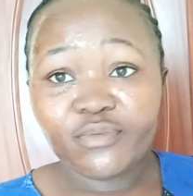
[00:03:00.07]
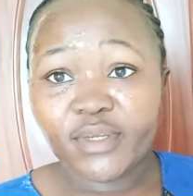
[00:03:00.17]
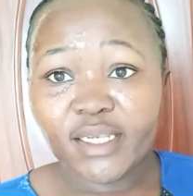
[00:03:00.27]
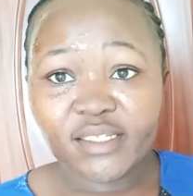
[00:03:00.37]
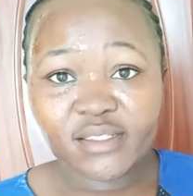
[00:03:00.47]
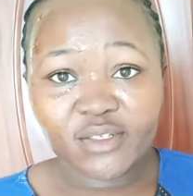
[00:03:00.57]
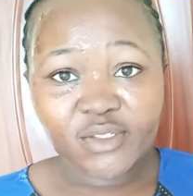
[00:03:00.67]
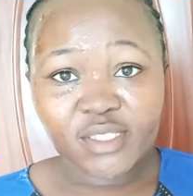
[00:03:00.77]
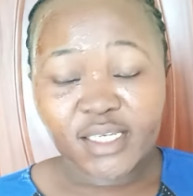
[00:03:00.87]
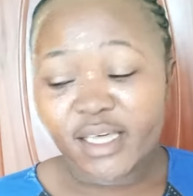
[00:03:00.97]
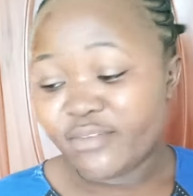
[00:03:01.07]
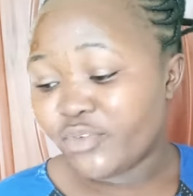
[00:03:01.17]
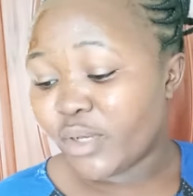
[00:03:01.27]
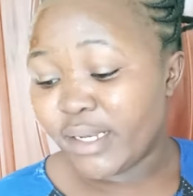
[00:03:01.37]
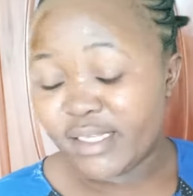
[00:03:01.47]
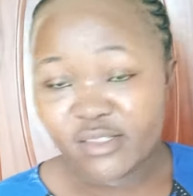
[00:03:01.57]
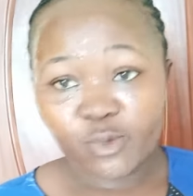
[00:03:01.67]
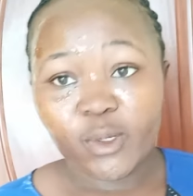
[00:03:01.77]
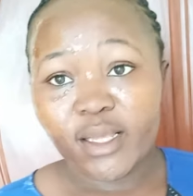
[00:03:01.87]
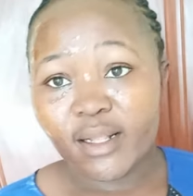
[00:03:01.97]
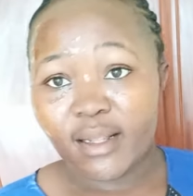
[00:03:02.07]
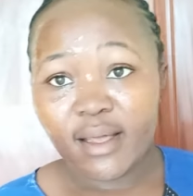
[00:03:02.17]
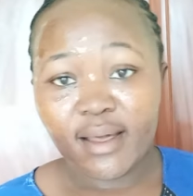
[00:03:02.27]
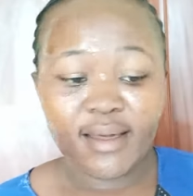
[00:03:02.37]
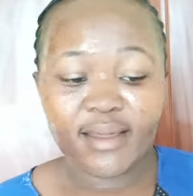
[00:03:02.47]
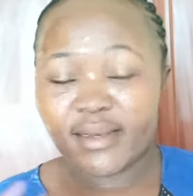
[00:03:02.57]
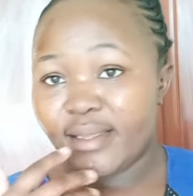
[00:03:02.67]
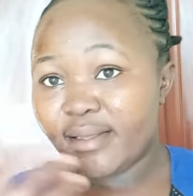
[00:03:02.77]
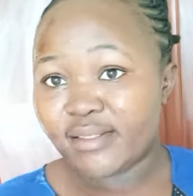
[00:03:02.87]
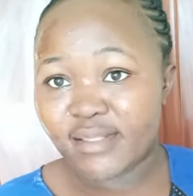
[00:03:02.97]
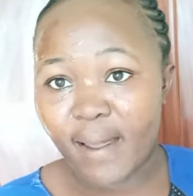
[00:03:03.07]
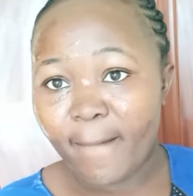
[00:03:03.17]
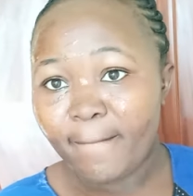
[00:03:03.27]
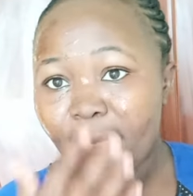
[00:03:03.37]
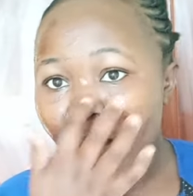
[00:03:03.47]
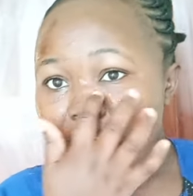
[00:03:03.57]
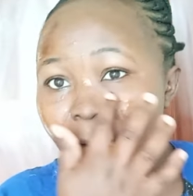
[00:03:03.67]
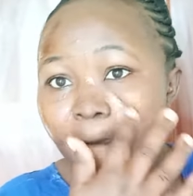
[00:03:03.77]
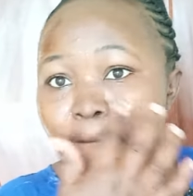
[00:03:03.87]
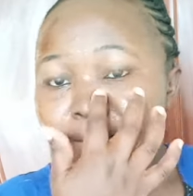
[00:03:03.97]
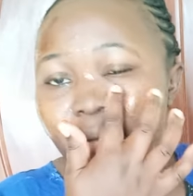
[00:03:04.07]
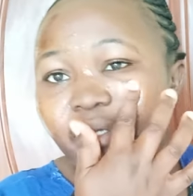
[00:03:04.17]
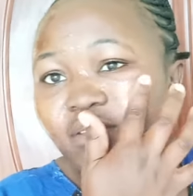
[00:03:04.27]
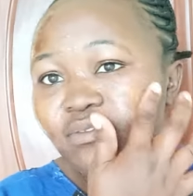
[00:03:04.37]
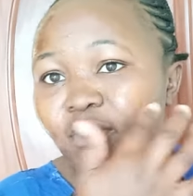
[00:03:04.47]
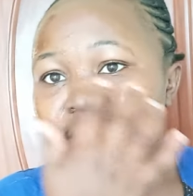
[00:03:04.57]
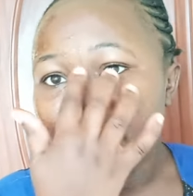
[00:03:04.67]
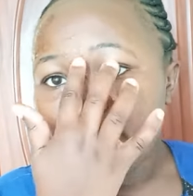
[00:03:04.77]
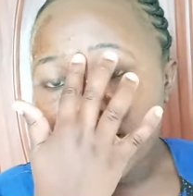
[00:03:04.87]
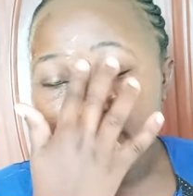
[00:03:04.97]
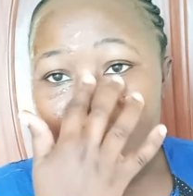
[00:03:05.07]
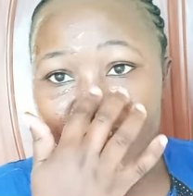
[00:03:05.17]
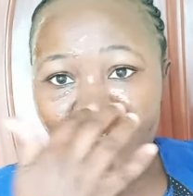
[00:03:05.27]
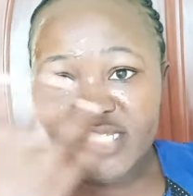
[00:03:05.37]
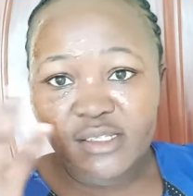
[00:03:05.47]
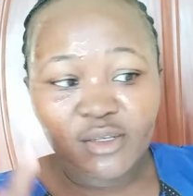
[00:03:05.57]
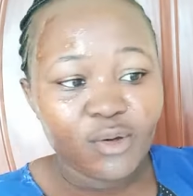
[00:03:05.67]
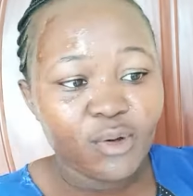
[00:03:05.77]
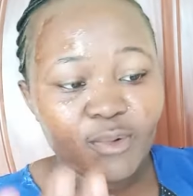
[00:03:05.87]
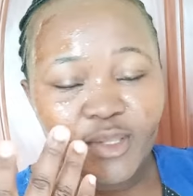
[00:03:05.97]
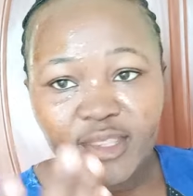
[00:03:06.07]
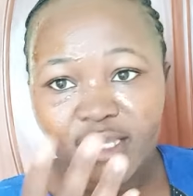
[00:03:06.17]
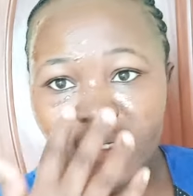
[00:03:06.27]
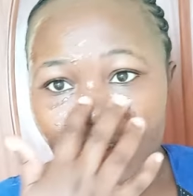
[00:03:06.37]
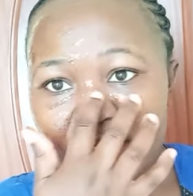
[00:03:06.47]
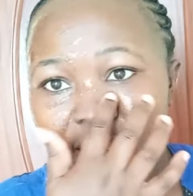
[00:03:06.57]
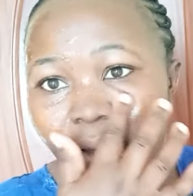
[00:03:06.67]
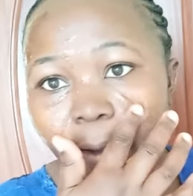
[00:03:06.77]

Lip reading: you feel it's not enough, you can as well add some. But for me, I'll just go with that